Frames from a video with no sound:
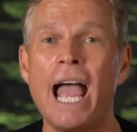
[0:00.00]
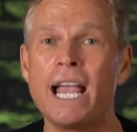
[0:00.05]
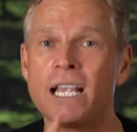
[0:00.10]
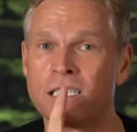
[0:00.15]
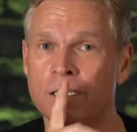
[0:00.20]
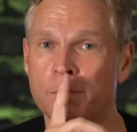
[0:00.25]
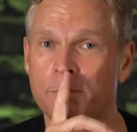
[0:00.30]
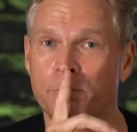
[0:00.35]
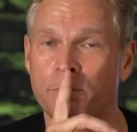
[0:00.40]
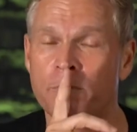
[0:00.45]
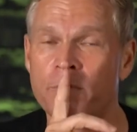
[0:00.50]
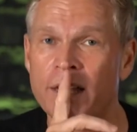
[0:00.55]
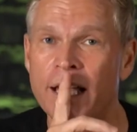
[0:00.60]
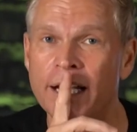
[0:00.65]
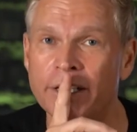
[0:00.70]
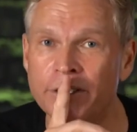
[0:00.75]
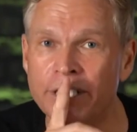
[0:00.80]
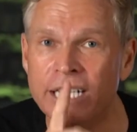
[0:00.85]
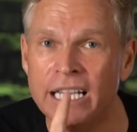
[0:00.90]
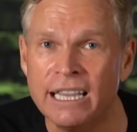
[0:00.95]
I
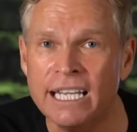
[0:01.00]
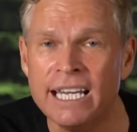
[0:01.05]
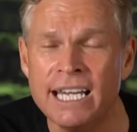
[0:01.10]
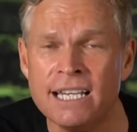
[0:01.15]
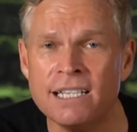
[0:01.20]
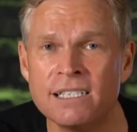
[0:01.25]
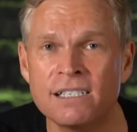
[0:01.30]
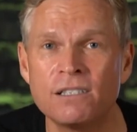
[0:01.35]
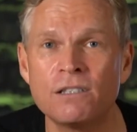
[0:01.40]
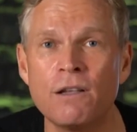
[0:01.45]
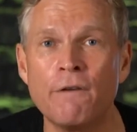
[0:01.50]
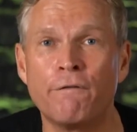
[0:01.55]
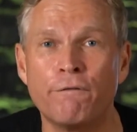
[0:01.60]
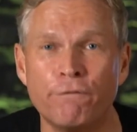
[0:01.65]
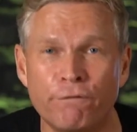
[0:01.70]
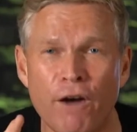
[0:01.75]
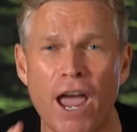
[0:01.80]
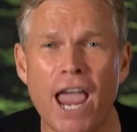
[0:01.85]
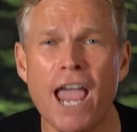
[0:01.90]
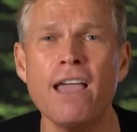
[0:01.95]
released the
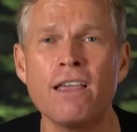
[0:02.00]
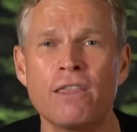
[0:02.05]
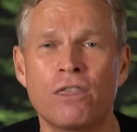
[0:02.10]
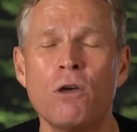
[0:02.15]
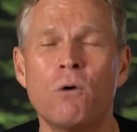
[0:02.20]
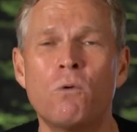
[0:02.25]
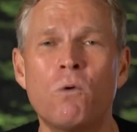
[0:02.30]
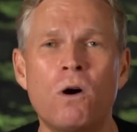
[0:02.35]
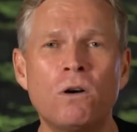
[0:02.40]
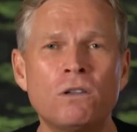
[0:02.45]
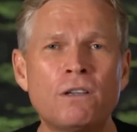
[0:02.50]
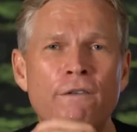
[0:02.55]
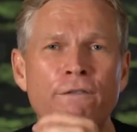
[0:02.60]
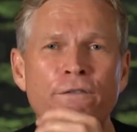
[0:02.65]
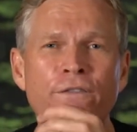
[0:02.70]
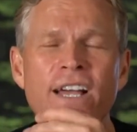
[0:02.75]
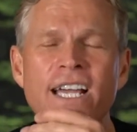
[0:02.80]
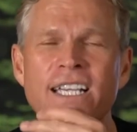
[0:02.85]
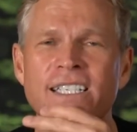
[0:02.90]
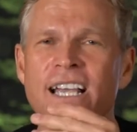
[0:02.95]
faith, the word
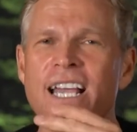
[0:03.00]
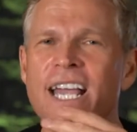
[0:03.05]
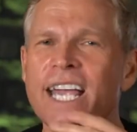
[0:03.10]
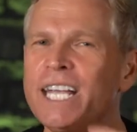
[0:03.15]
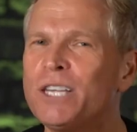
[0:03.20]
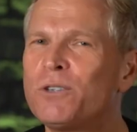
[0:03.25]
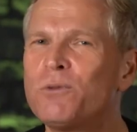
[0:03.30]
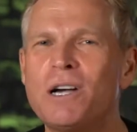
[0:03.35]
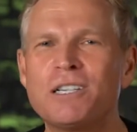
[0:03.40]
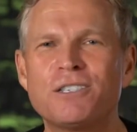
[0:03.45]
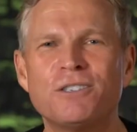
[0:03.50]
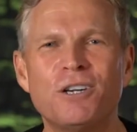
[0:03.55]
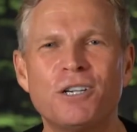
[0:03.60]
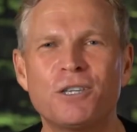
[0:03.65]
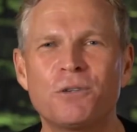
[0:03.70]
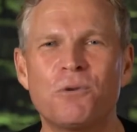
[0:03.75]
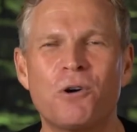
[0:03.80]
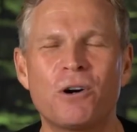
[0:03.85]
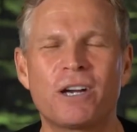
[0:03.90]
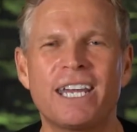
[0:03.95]
of faith. It was
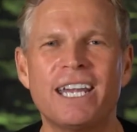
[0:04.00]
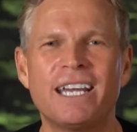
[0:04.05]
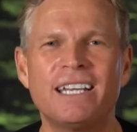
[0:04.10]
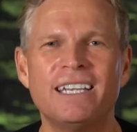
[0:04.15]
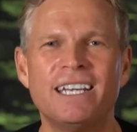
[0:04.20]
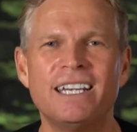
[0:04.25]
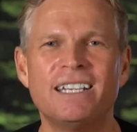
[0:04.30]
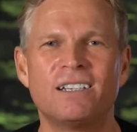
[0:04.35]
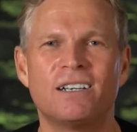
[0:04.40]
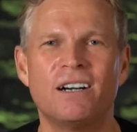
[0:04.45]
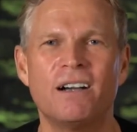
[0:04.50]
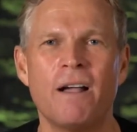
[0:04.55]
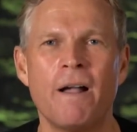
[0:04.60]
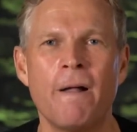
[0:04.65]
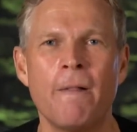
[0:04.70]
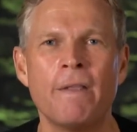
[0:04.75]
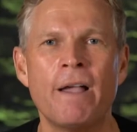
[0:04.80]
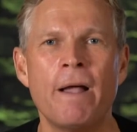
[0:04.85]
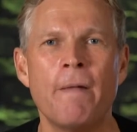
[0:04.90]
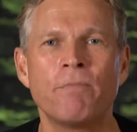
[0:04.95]
not working neither.
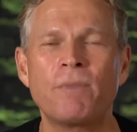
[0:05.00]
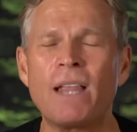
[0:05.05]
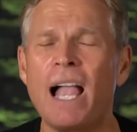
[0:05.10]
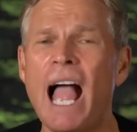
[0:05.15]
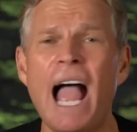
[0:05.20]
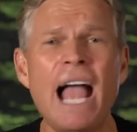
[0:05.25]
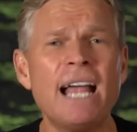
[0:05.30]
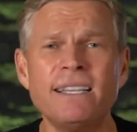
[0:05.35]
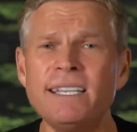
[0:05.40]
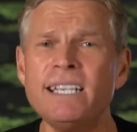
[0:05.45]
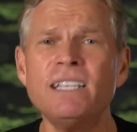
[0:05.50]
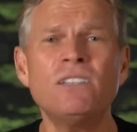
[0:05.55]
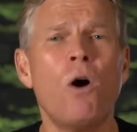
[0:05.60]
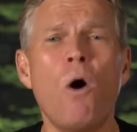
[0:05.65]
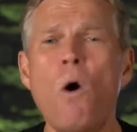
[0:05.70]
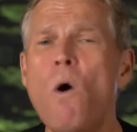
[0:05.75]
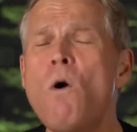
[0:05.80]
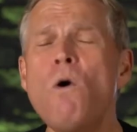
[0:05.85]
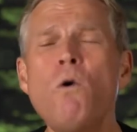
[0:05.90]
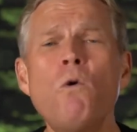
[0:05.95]
I did
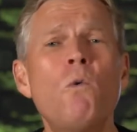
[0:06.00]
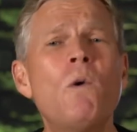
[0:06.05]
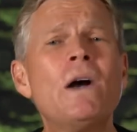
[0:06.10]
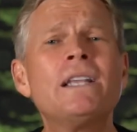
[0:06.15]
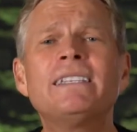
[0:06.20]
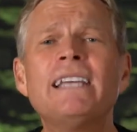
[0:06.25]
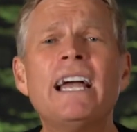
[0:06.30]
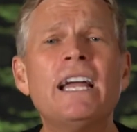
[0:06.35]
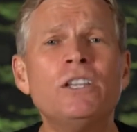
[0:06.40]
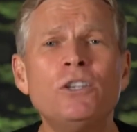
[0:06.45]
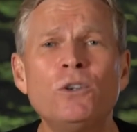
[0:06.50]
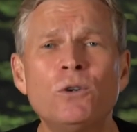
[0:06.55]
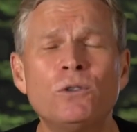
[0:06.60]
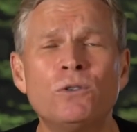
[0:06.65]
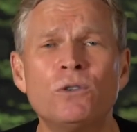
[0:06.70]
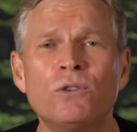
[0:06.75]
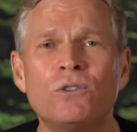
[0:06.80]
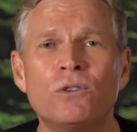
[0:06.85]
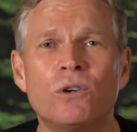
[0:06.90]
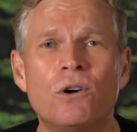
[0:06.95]
all what I knew
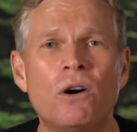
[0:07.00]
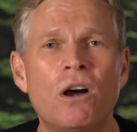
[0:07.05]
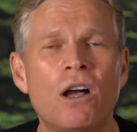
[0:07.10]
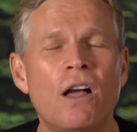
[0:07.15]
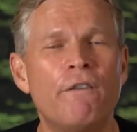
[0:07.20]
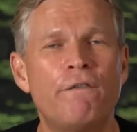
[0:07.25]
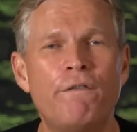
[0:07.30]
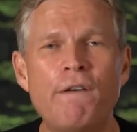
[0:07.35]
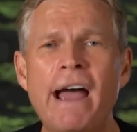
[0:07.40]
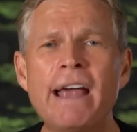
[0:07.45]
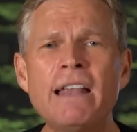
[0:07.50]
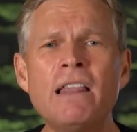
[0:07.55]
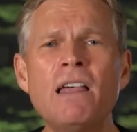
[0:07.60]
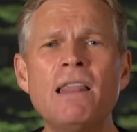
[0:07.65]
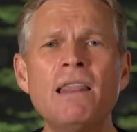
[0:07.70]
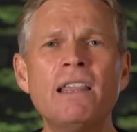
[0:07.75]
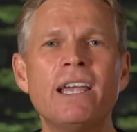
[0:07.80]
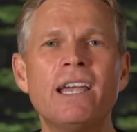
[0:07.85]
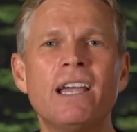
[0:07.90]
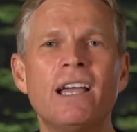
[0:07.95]
to do,
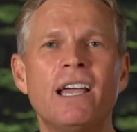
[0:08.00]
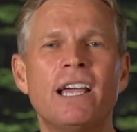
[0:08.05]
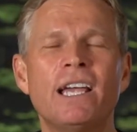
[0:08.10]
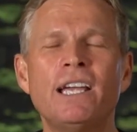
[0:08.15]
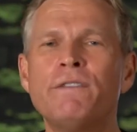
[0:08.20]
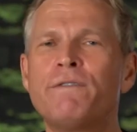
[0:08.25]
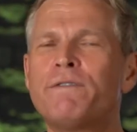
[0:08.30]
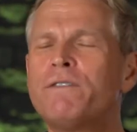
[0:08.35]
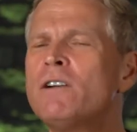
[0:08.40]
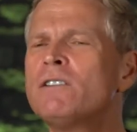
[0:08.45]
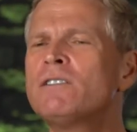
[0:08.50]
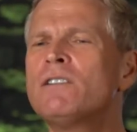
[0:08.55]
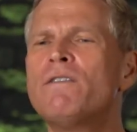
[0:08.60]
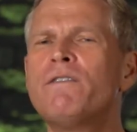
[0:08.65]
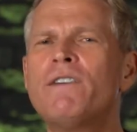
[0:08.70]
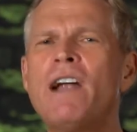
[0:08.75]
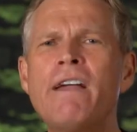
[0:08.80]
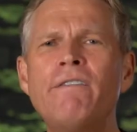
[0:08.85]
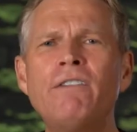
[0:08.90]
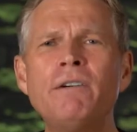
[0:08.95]
finally, in front
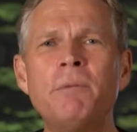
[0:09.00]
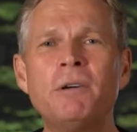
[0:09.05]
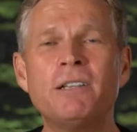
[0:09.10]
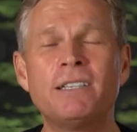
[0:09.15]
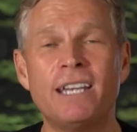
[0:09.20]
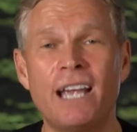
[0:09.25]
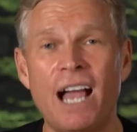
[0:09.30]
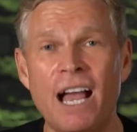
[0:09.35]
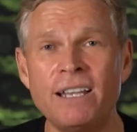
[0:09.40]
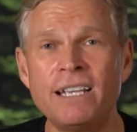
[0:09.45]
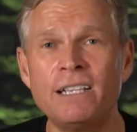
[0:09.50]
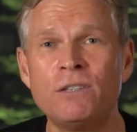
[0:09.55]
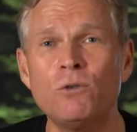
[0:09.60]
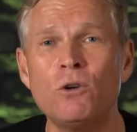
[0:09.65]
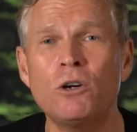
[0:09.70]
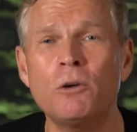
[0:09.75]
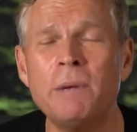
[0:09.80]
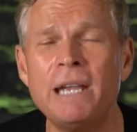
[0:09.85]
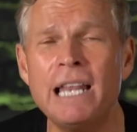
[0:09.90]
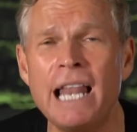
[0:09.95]
of everybody, and it
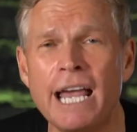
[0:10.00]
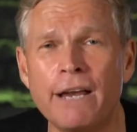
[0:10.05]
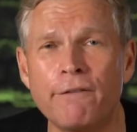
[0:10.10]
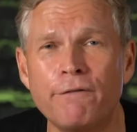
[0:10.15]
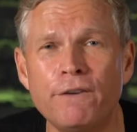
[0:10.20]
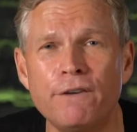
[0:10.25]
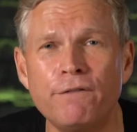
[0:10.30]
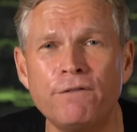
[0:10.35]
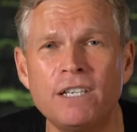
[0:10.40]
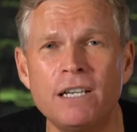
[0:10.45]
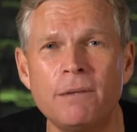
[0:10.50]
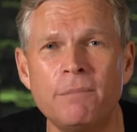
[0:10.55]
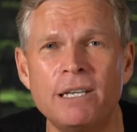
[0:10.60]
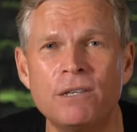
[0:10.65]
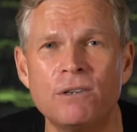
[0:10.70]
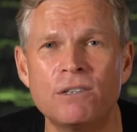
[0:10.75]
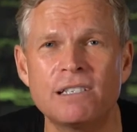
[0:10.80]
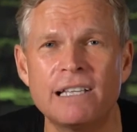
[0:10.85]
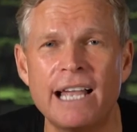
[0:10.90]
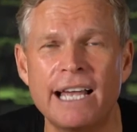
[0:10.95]
took me like 15
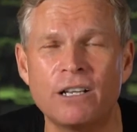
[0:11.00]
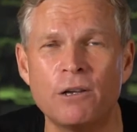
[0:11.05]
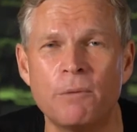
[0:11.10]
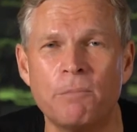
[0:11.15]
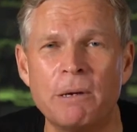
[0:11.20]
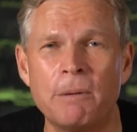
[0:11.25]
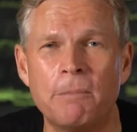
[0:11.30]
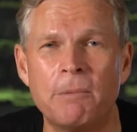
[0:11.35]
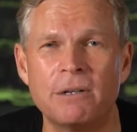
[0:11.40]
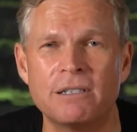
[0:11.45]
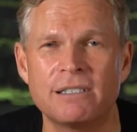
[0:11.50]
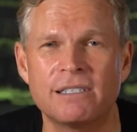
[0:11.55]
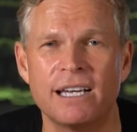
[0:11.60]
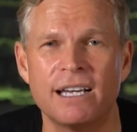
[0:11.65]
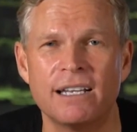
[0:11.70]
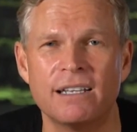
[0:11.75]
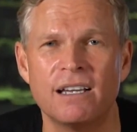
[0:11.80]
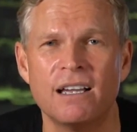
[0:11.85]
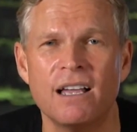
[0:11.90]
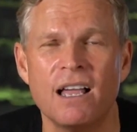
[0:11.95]
minutes, like the people
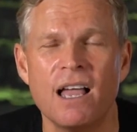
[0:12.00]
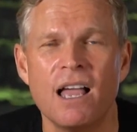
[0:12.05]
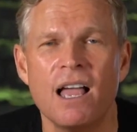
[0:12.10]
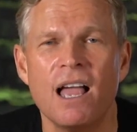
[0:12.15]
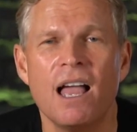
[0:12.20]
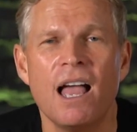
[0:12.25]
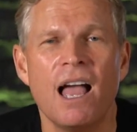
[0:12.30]
said.